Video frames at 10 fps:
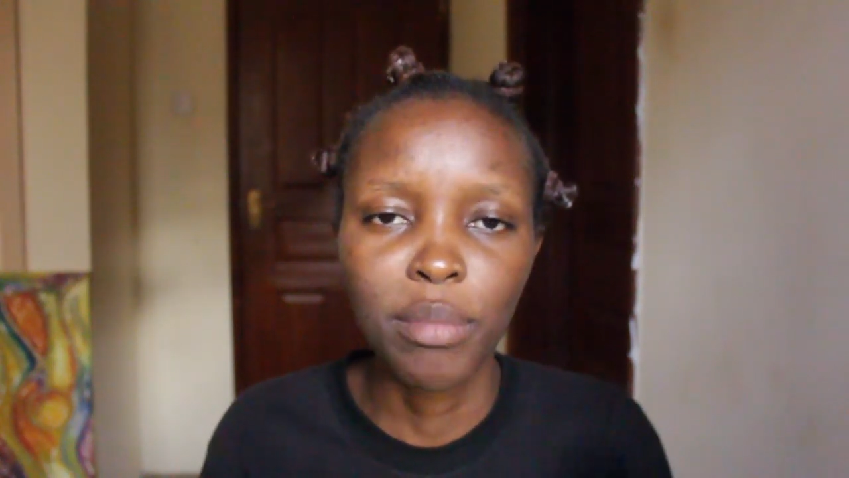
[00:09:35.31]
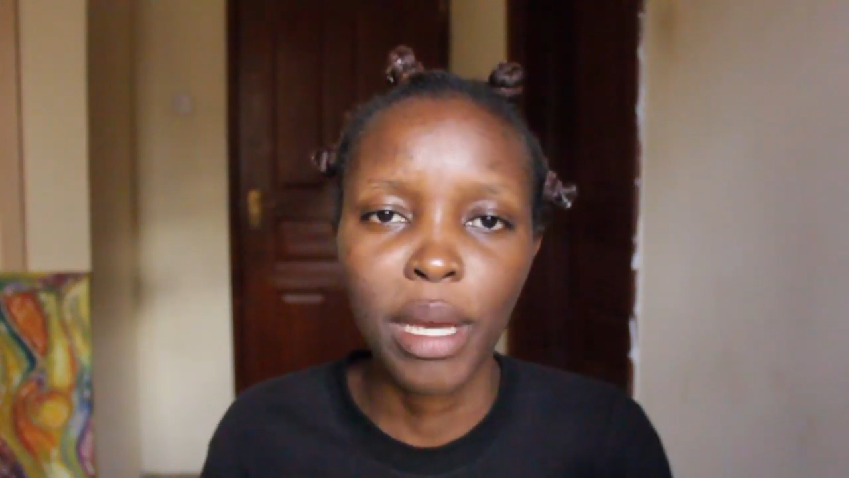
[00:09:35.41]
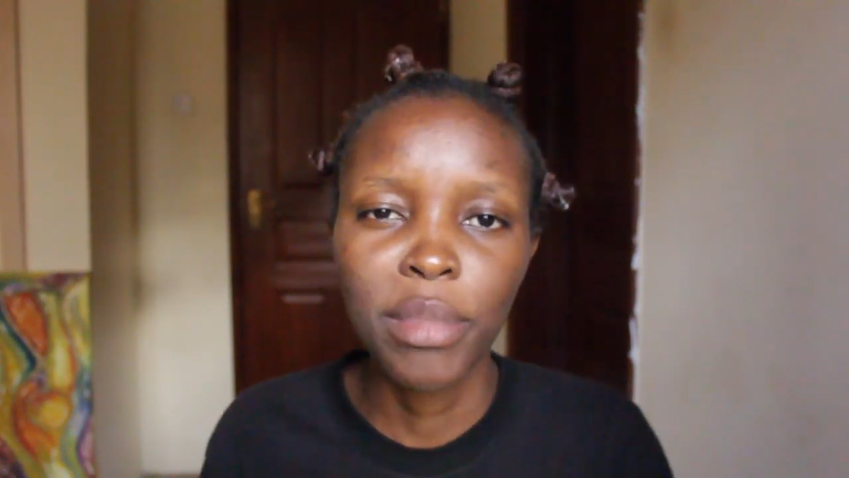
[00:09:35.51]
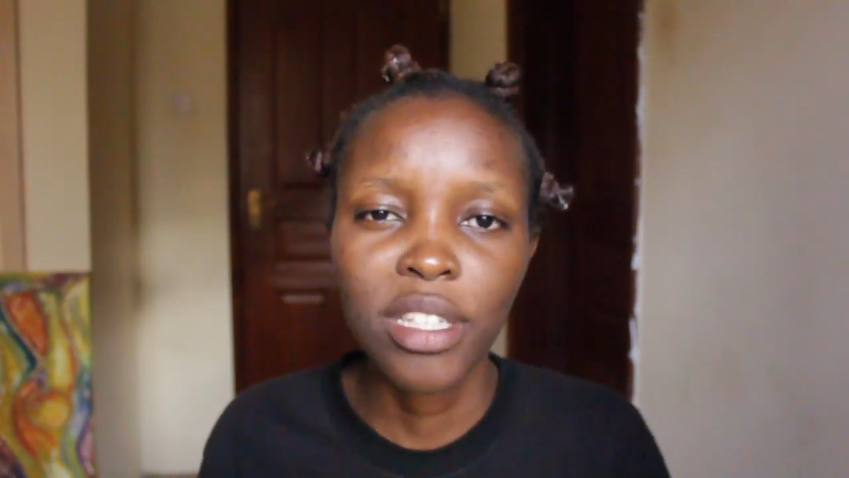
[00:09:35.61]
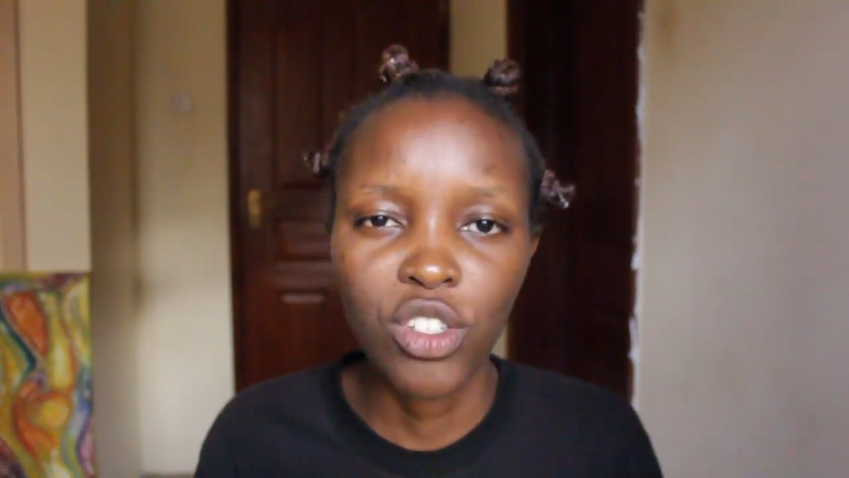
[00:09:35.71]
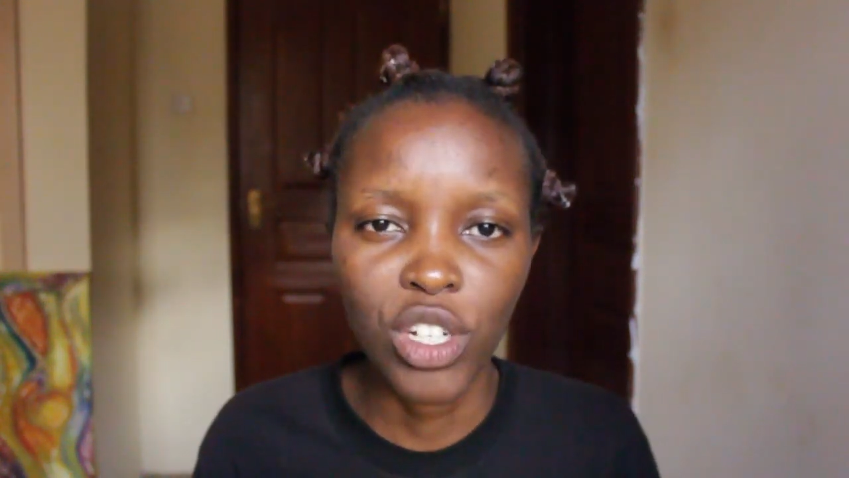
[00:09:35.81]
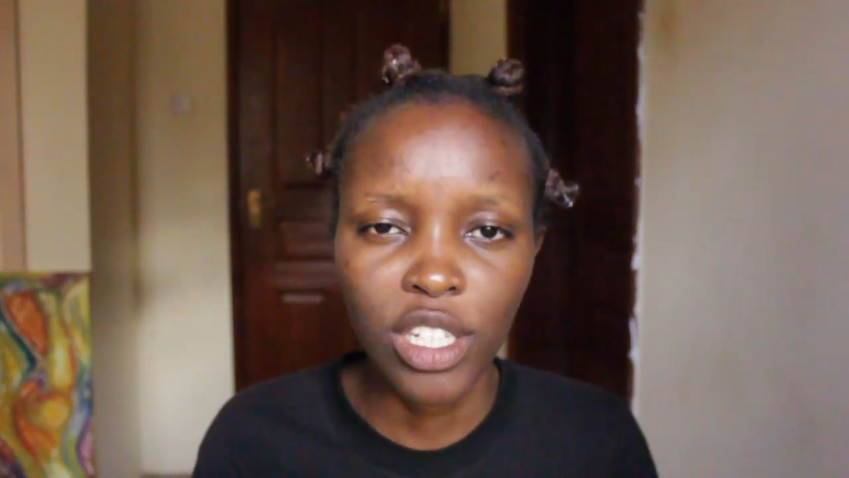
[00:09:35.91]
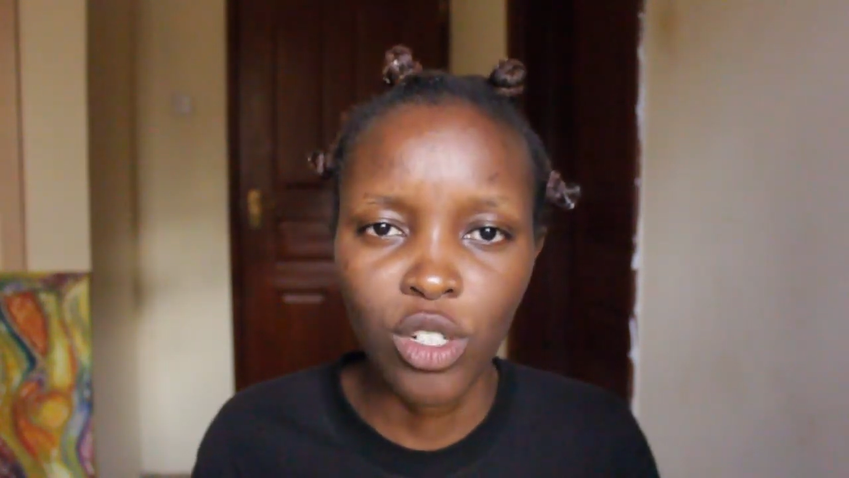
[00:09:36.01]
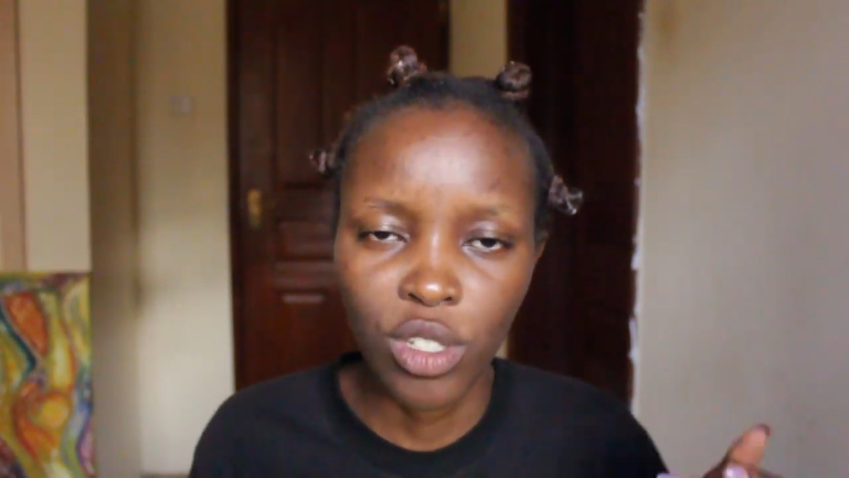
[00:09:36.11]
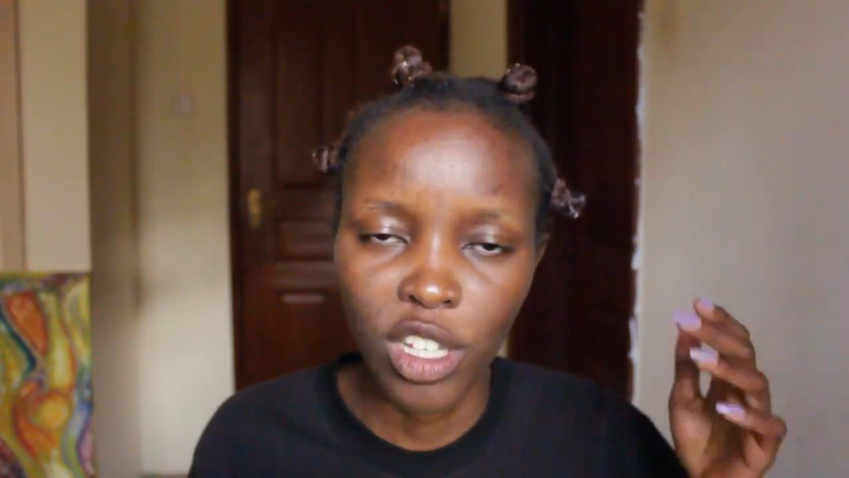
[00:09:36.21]
be a bit
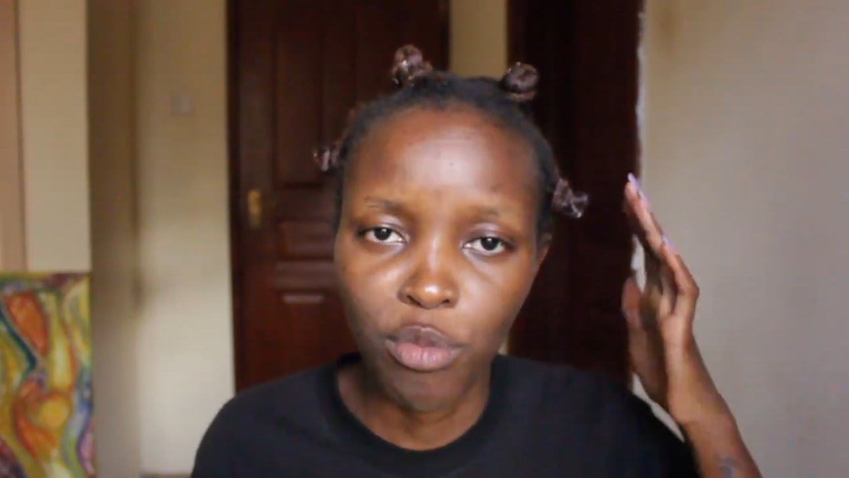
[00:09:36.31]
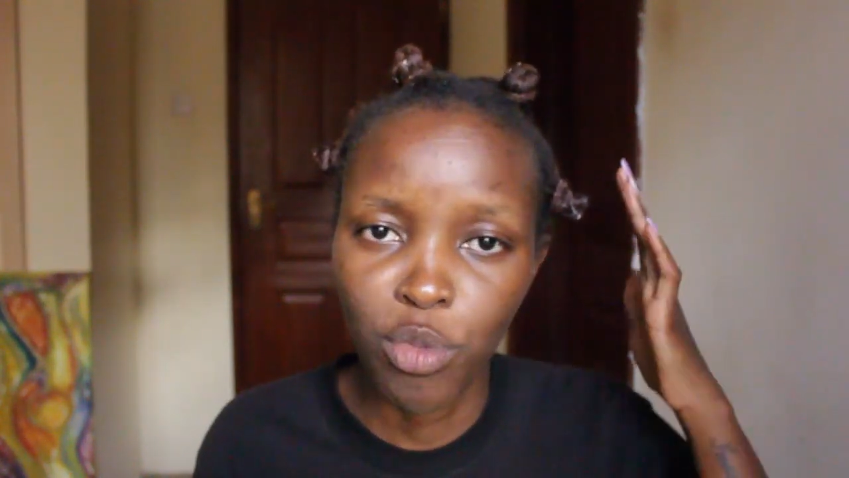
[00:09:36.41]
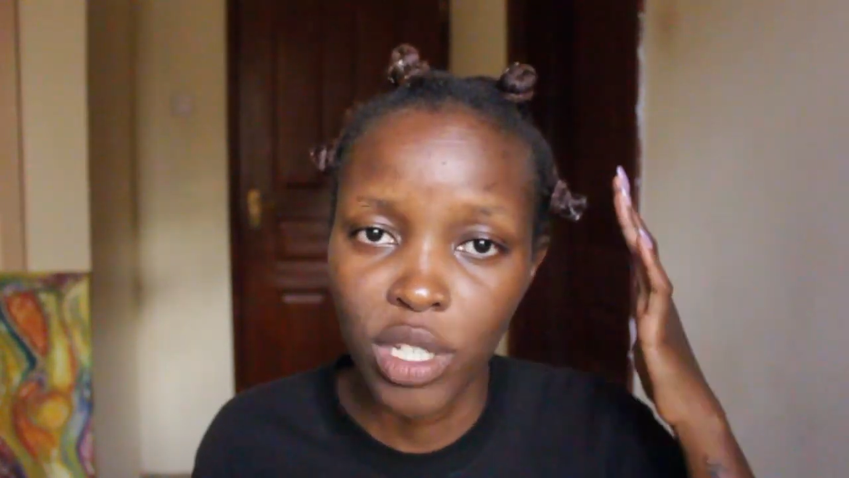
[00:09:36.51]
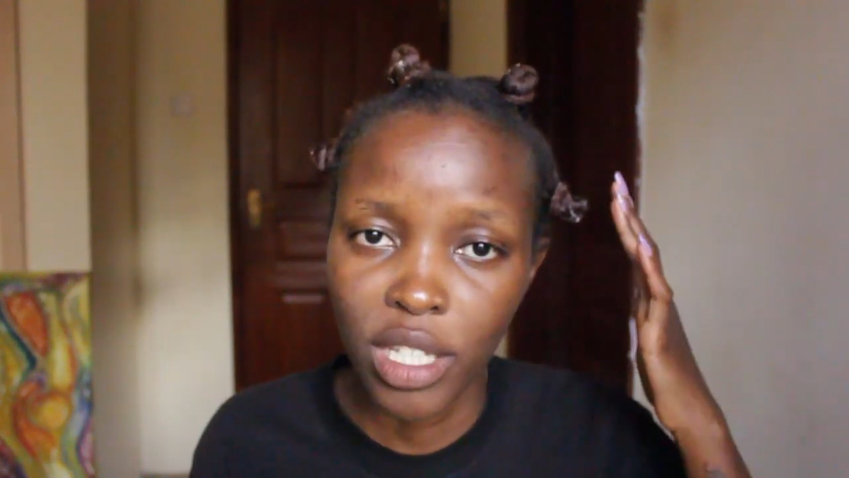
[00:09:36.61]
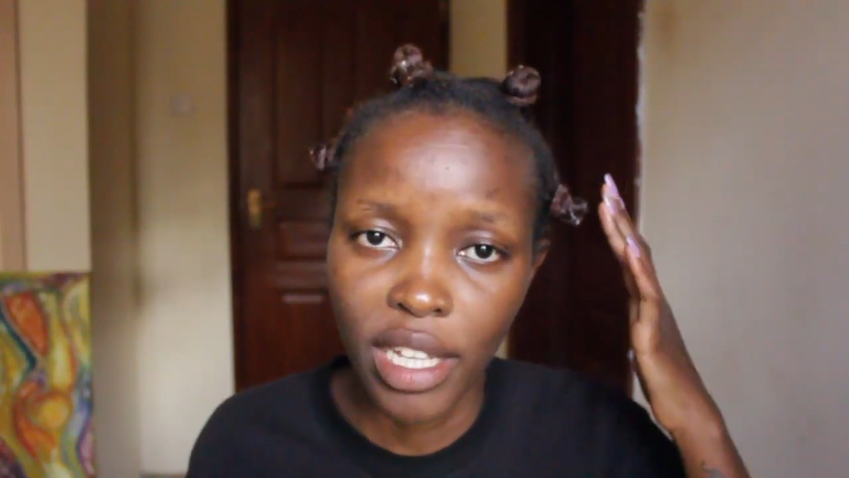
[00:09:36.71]
stretched because I've put